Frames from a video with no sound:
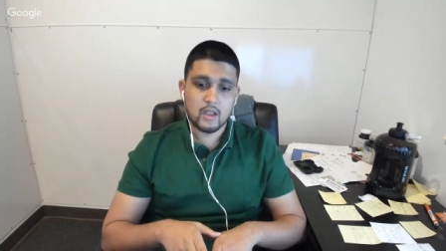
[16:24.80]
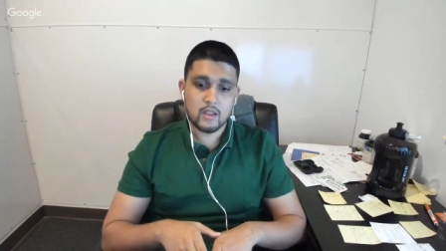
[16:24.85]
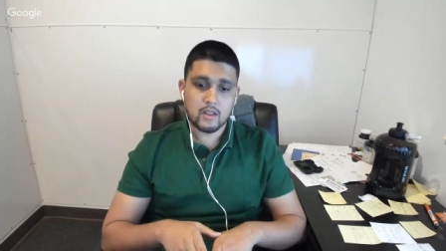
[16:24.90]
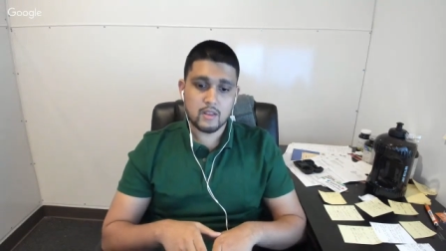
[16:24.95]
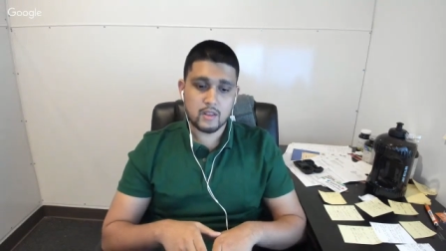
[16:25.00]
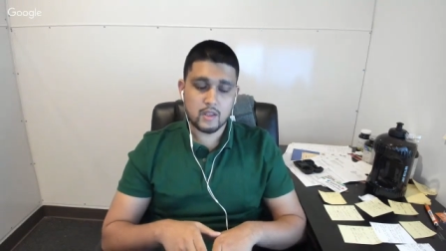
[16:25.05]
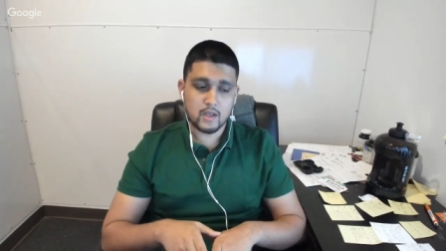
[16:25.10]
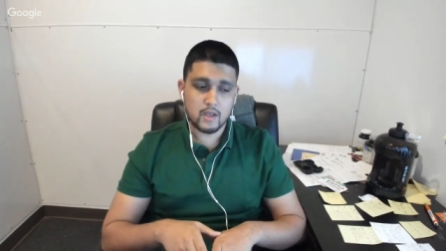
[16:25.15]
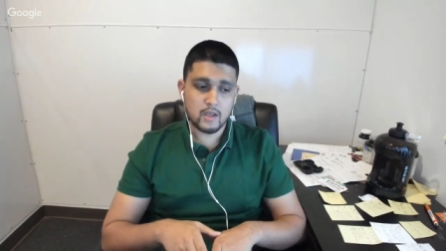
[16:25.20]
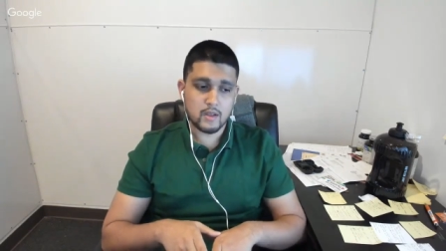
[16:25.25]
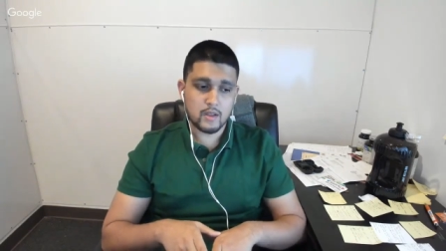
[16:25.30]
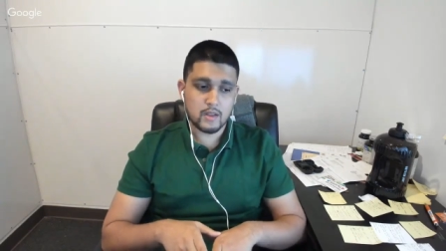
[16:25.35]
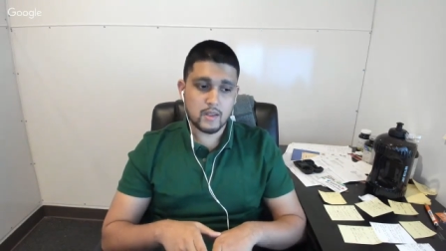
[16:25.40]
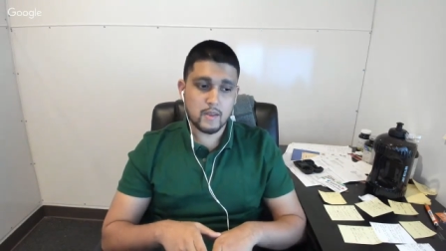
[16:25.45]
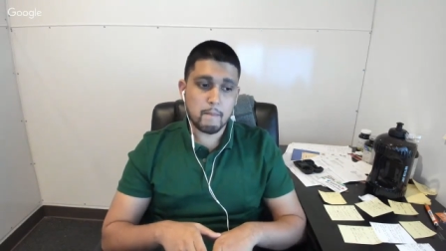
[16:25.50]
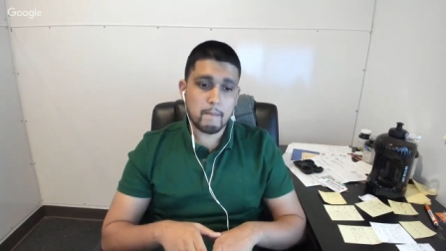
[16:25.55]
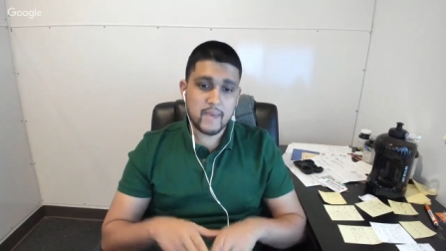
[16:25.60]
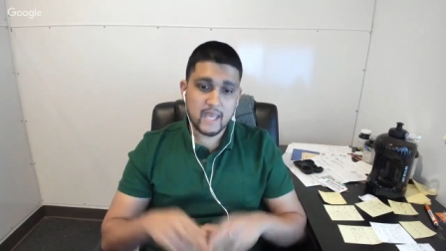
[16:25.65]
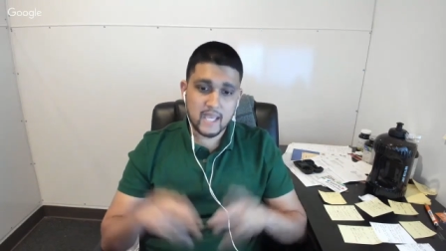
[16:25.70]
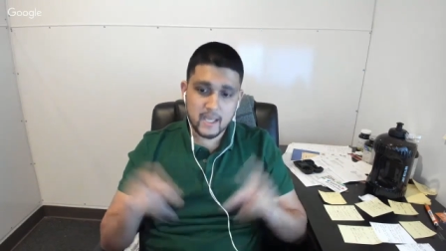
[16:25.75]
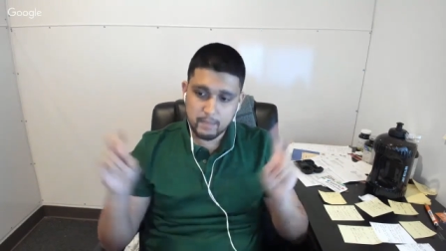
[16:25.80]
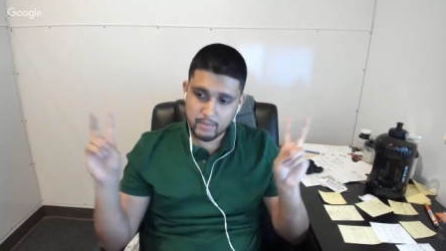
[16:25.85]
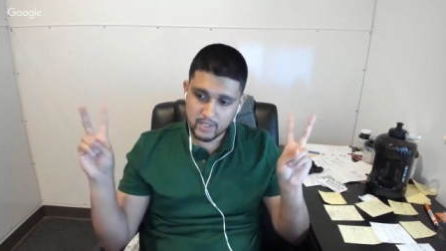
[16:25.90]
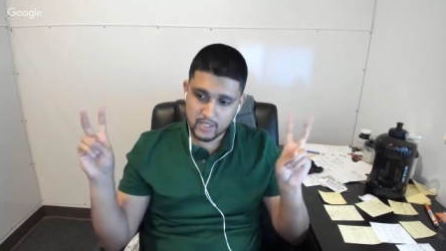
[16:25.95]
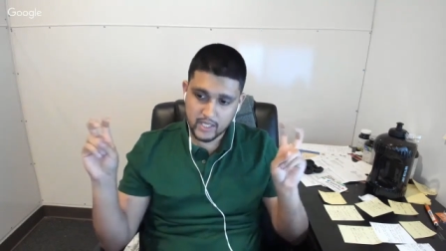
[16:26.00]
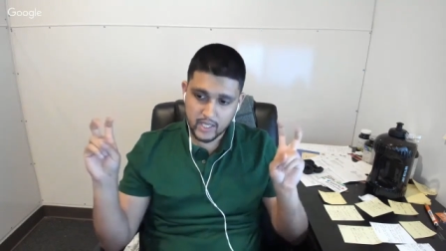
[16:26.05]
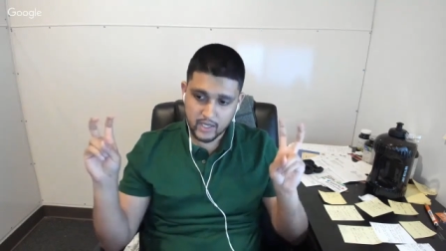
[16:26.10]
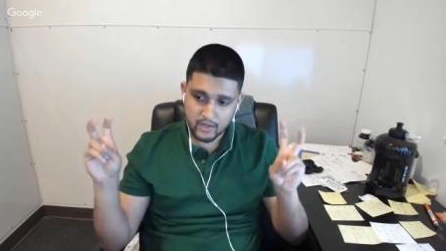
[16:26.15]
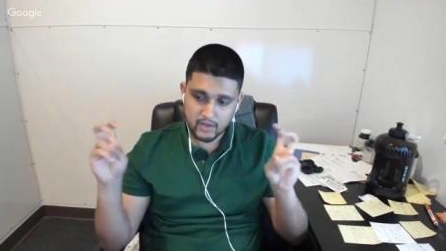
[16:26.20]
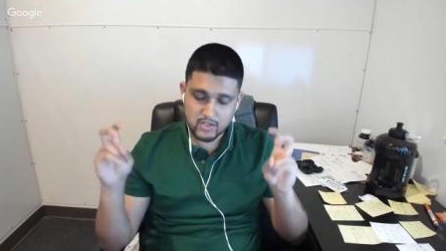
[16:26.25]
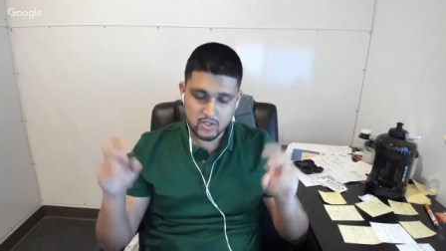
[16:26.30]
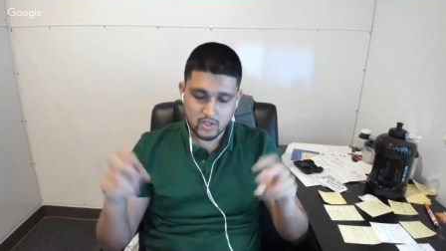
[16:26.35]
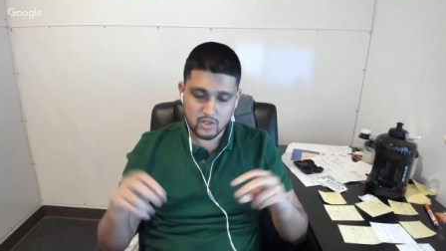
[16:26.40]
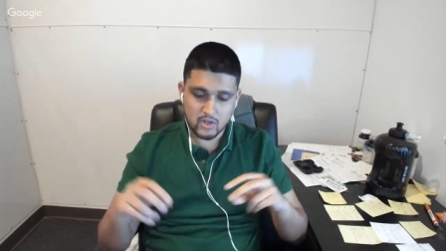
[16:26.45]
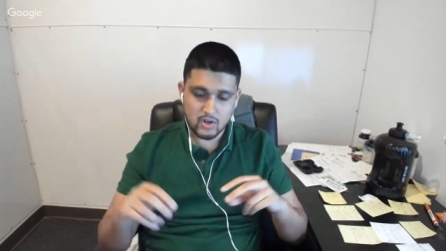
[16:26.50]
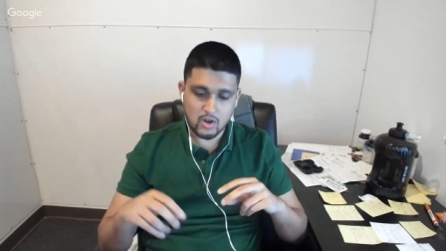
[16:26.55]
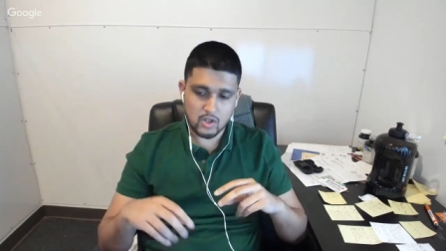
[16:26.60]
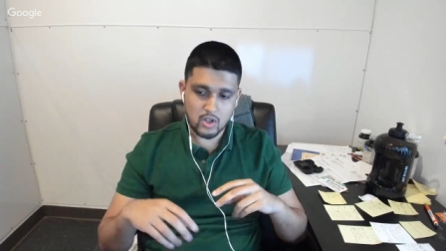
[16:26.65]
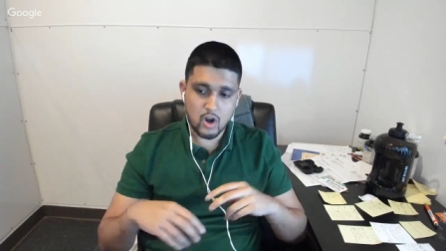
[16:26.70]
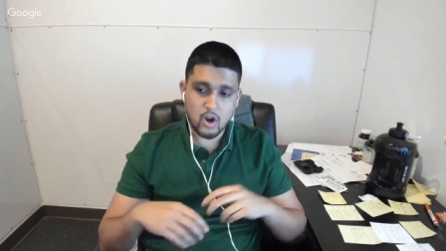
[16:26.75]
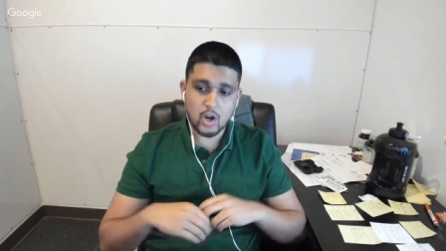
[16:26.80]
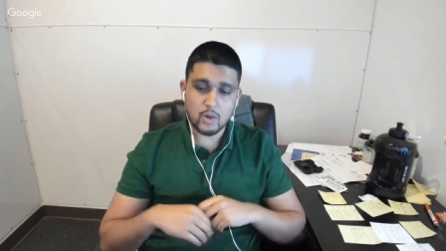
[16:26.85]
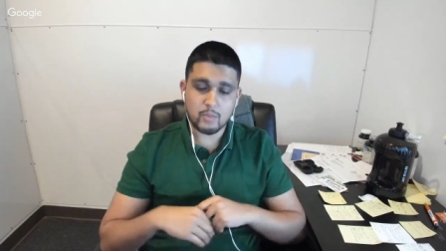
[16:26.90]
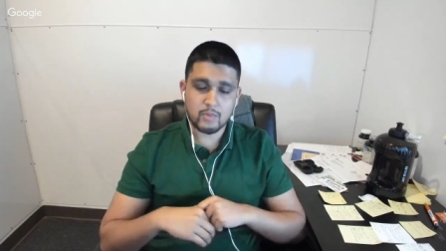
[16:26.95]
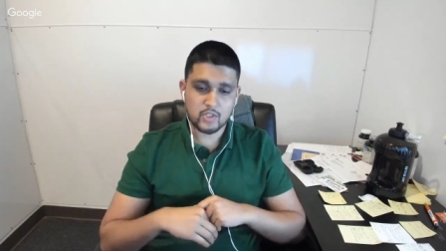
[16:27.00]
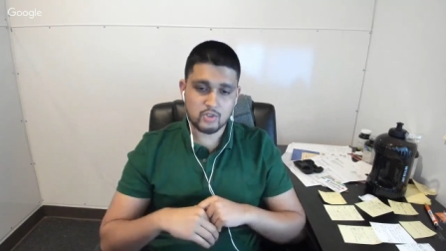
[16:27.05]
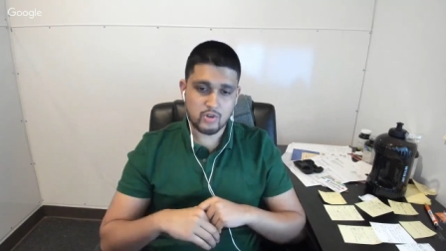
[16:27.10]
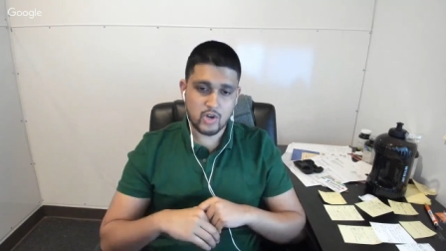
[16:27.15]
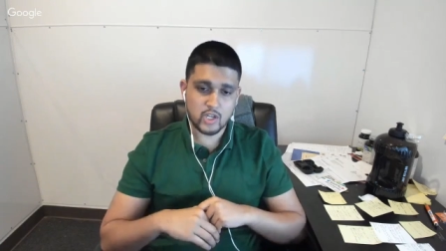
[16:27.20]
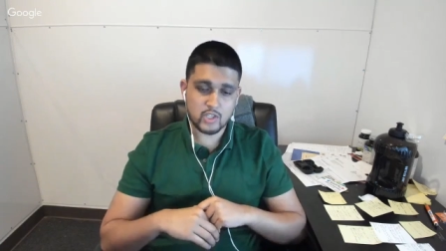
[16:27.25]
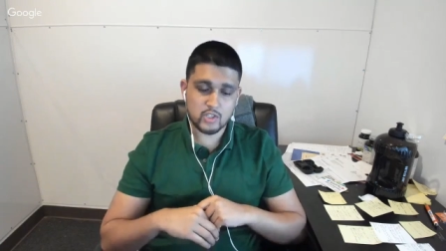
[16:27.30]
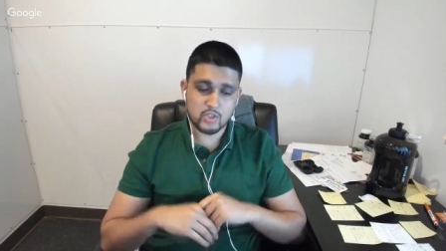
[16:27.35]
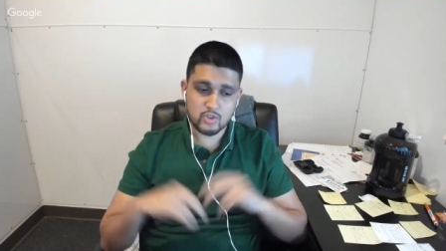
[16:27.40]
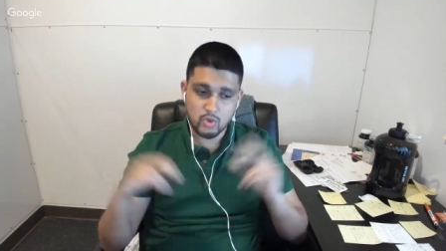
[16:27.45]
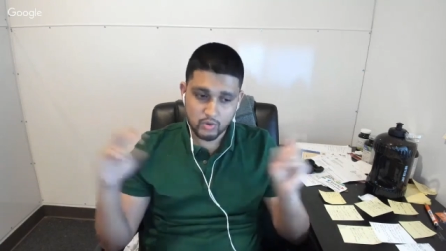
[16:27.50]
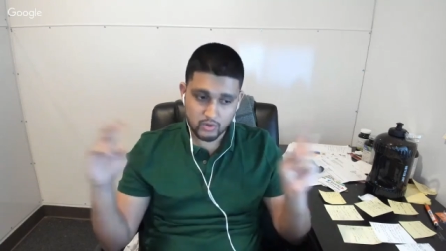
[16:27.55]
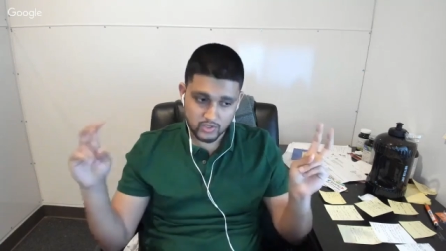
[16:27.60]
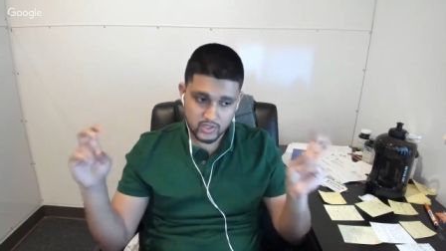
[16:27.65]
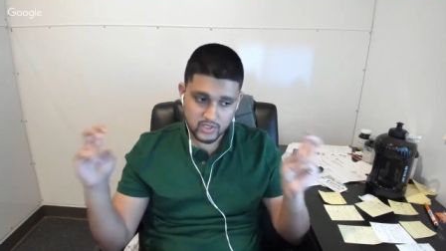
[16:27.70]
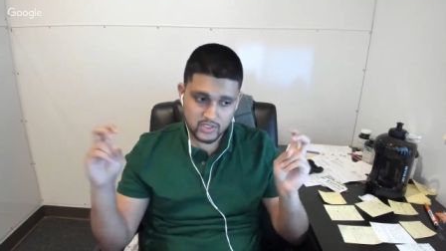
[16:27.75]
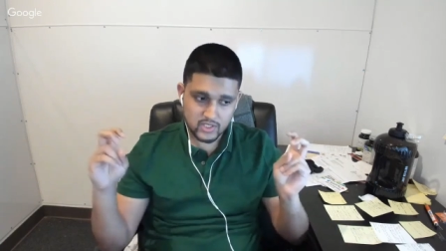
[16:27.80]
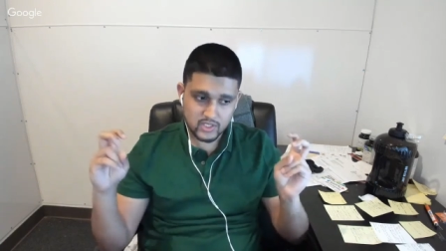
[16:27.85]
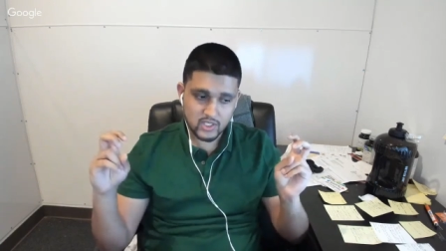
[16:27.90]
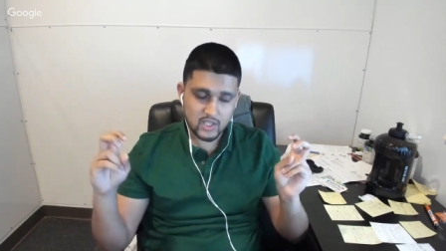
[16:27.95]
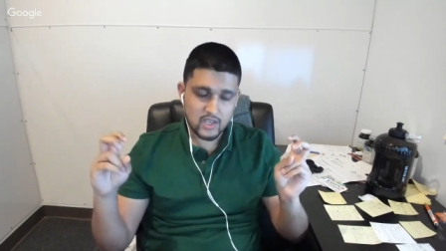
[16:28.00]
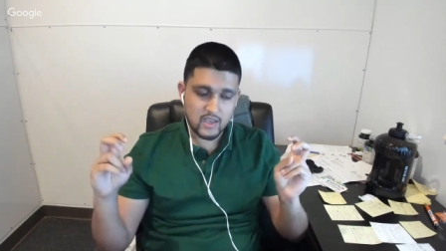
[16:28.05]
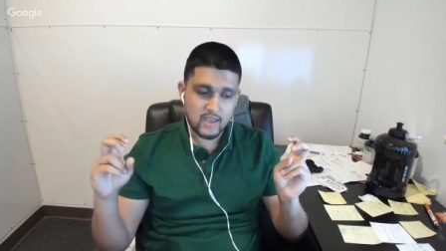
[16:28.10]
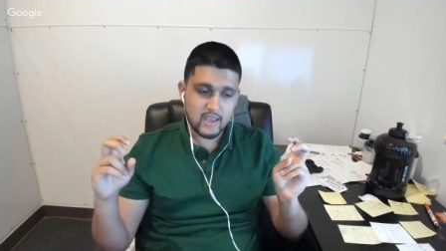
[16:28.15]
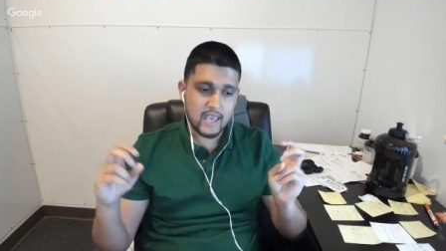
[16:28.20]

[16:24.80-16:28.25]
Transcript: the the big players are called arbitrageurs,